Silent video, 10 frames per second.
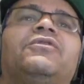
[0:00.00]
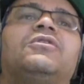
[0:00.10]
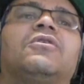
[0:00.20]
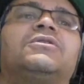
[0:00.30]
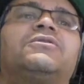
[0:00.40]
if you're
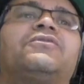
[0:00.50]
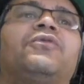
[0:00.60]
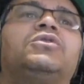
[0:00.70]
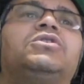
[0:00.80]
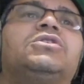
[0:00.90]
not as
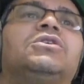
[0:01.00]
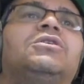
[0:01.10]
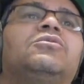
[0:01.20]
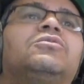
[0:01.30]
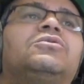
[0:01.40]

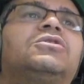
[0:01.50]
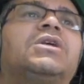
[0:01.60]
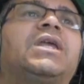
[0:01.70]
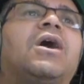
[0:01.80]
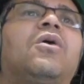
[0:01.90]
fortunate to
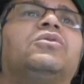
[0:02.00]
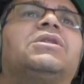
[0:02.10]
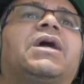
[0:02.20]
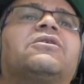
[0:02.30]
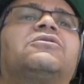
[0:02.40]
get hold of
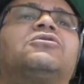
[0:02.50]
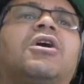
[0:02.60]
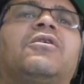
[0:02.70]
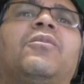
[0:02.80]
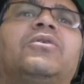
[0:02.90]
that
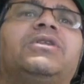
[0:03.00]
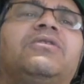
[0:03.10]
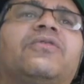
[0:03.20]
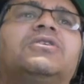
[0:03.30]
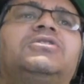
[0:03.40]
kind of
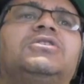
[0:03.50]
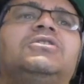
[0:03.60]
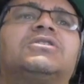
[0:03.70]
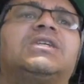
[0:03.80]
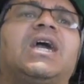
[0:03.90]
modded
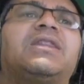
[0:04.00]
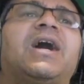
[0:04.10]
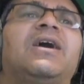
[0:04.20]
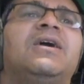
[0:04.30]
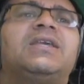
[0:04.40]
version, just get
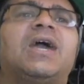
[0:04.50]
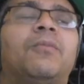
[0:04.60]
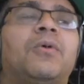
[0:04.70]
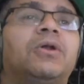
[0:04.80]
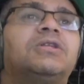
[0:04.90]
that,
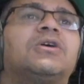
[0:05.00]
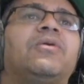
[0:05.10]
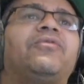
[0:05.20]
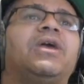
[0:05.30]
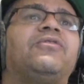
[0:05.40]
get a
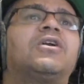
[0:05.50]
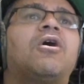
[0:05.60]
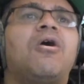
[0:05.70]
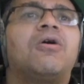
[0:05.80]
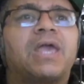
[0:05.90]
monitor with it. If
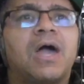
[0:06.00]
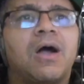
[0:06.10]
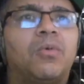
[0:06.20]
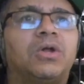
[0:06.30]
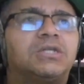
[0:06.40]
you can't
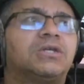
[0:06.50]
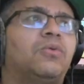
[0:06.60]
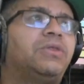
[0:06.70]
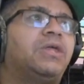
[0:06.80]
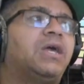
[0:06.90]
get a
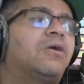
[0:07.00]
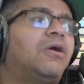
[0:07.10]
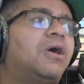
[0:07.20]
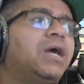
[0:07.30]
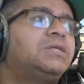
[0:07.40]
monitor with it,
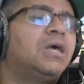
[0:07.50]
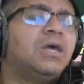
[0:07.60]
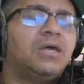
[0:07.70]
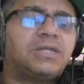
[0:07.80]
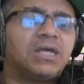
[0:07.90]
guys,
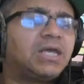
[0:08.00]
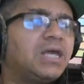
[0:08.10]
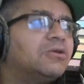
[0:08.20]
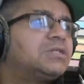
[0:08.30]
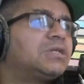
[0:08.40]
then
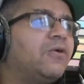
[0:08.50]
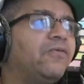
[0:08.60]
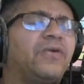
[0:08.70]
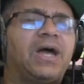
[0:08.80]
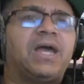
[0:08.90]
get
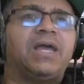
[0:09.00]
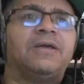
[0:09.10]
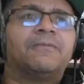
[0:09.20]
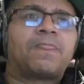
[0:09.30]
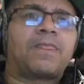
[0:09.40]
yourself
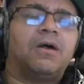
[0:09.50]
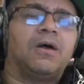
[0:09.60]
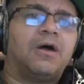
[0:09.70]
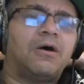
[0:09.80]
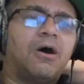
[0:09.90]
a
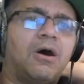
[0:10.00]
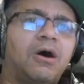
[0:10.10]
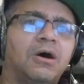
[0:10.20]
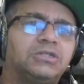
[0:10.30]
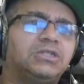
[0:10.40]
uh,
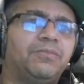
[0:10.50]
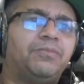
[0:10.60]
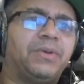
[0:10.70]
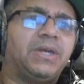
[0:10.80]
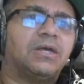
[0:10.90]
R G
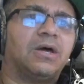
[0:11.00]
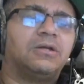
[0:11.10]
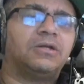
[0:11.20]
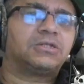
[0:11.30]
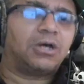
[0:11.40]
B,
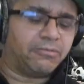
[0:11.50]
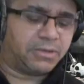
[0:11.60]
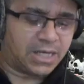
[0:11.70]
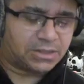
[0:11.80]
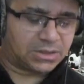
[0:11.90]
uh, an
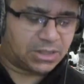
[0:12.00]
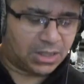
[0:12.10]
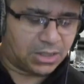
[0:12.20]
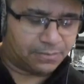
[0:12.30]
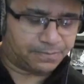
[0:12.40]
Atari S
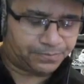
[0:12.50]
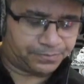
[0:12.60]
T